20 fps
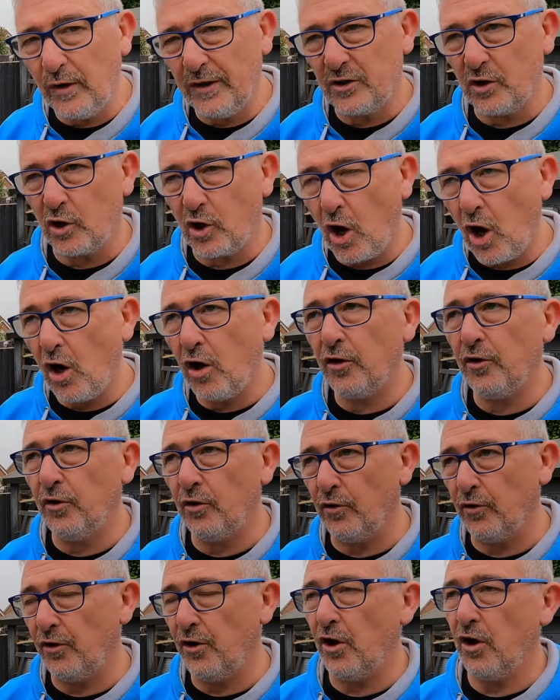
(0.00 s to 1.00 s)
call this a con
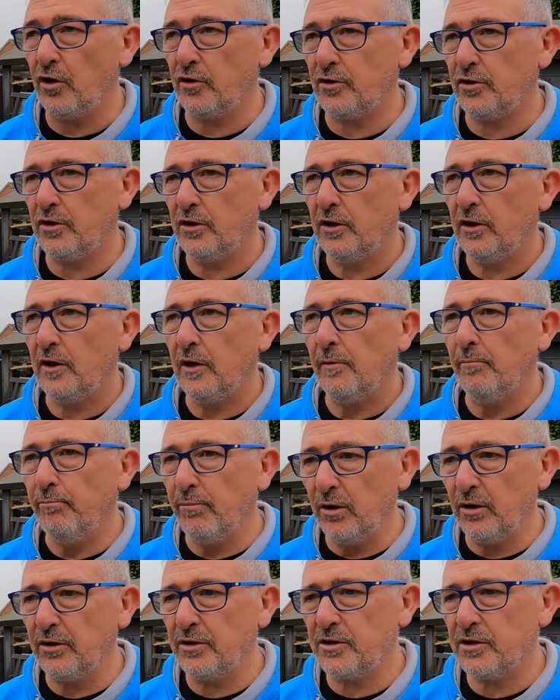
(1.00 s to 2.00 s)
or not,
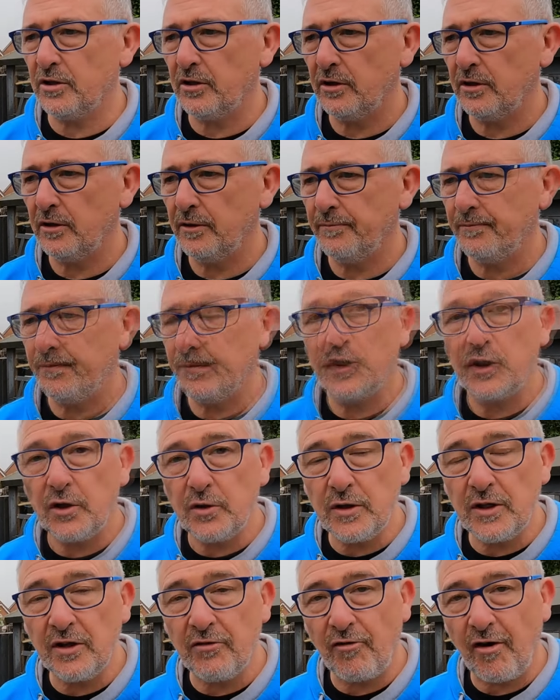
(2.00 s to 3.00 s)
but
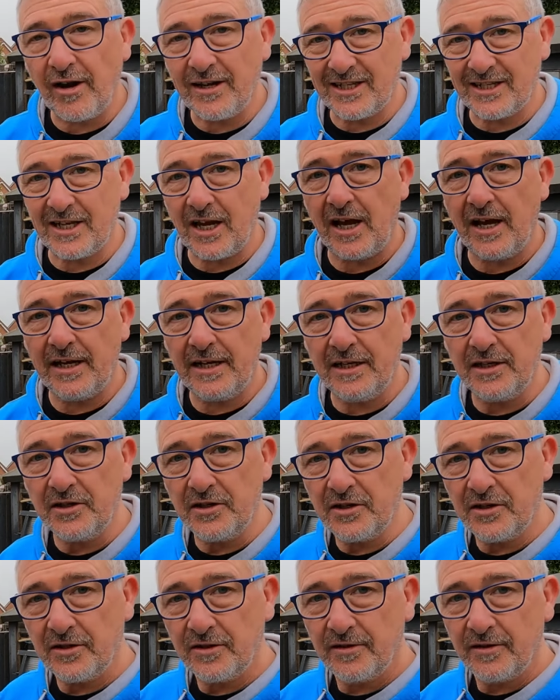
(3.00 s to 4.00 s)
choosing the right
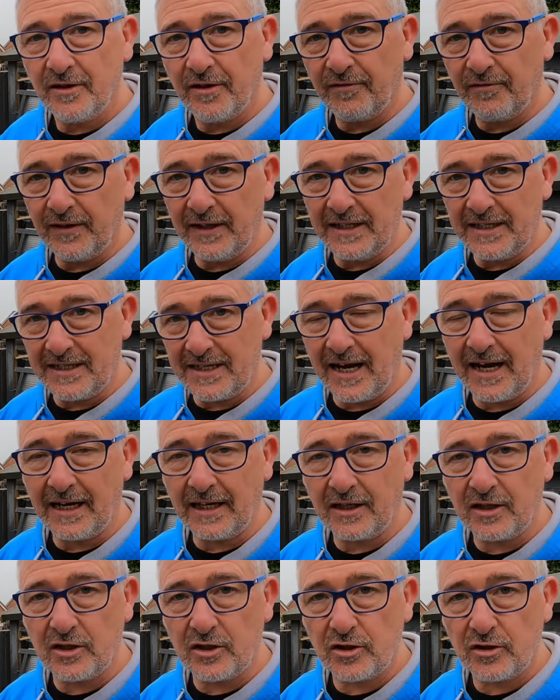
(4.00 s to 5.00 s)
size of these
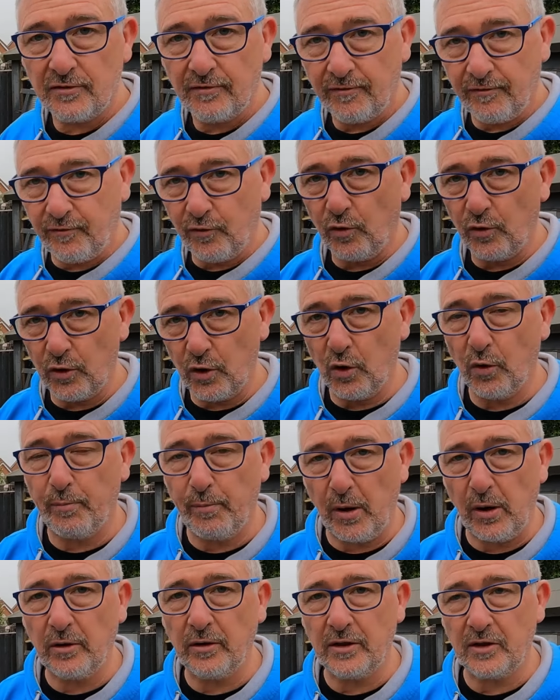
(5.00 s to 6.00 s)
tanks for your
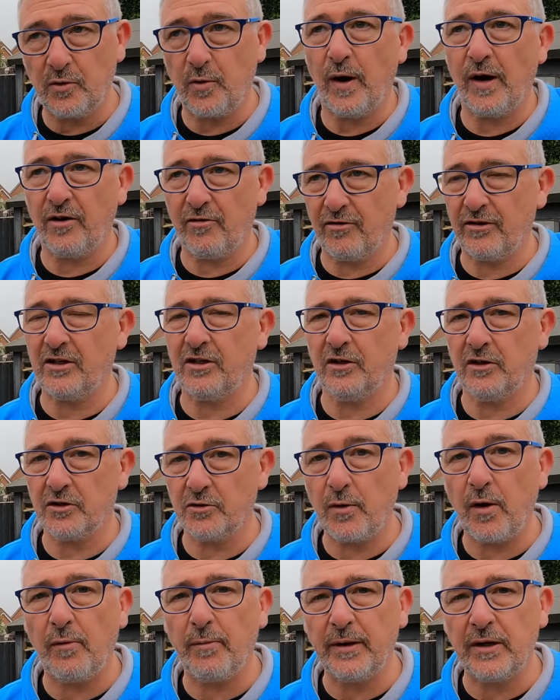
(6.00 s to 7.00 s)
pond is quite critical
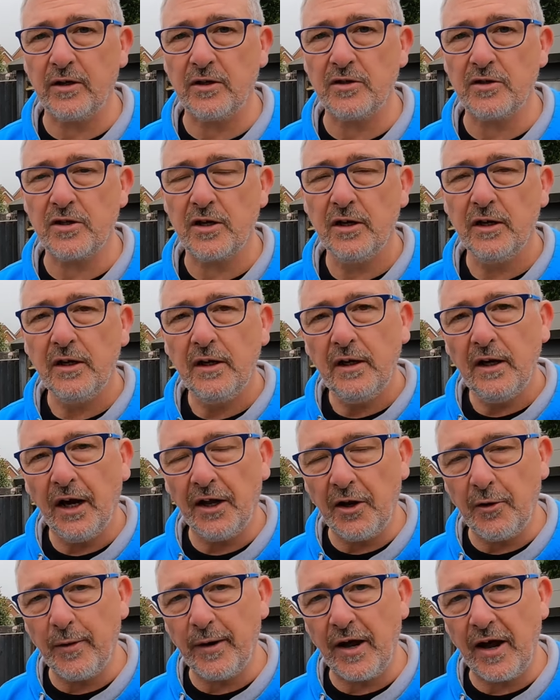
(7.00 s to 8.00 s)
as well, because
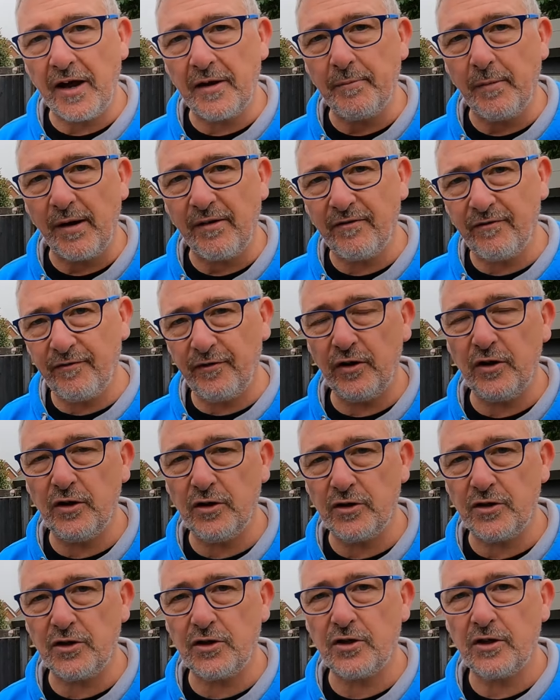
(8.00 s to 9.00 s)
I know when I had my
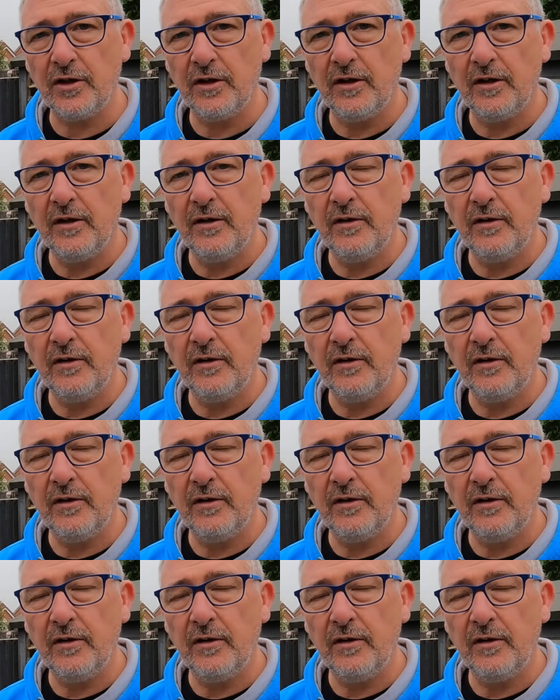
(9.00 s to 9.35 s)
first